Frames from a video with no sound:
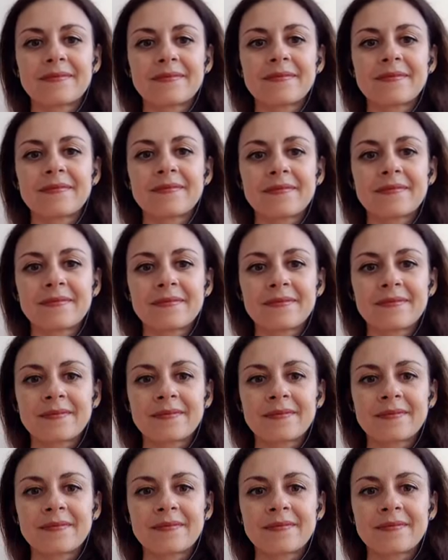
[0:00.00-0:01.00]

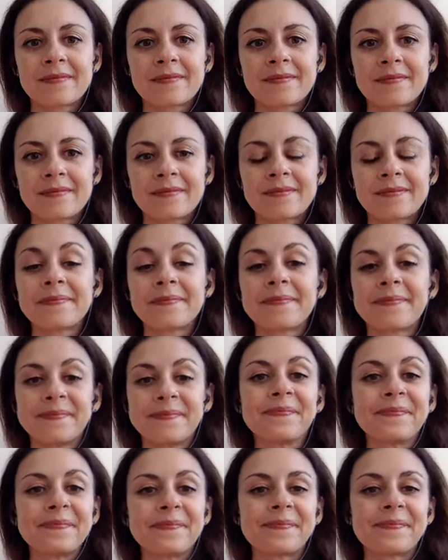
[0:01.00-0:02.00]

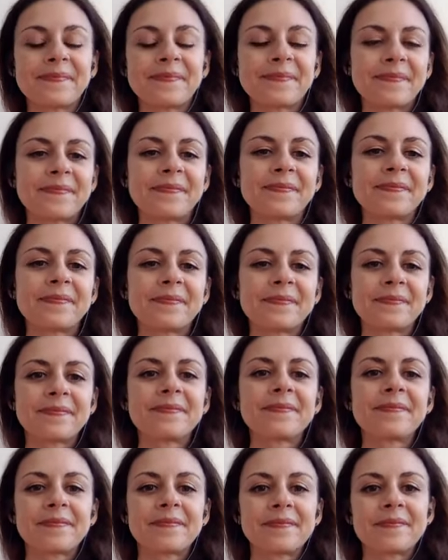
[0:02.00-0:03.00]

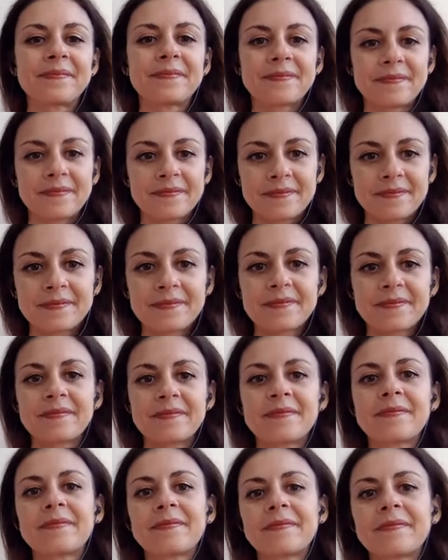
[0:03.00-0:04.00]

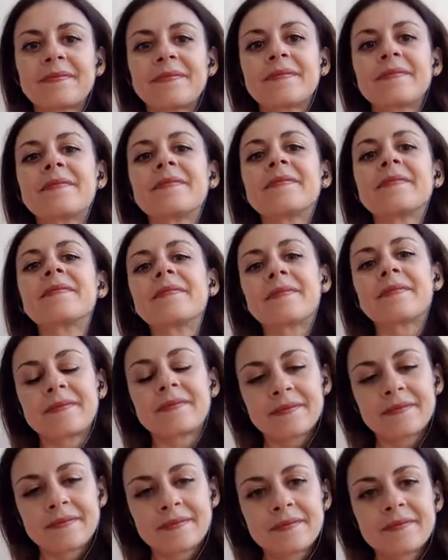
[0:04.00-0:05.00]

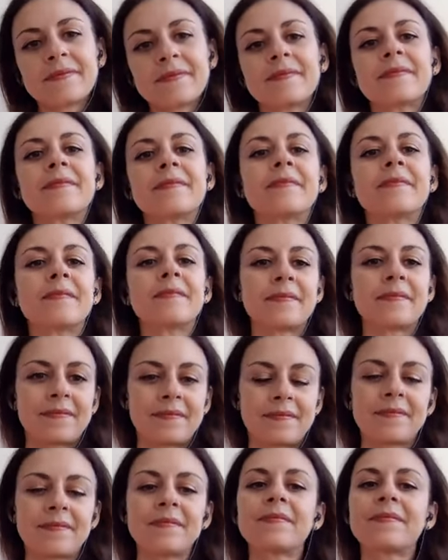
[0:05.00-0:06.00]

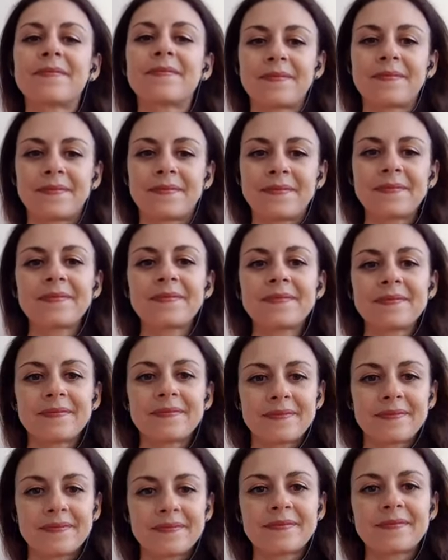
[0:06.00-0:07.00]

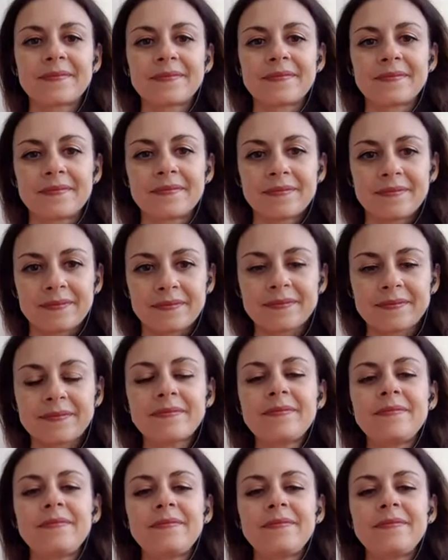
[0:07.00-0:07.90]
(silent)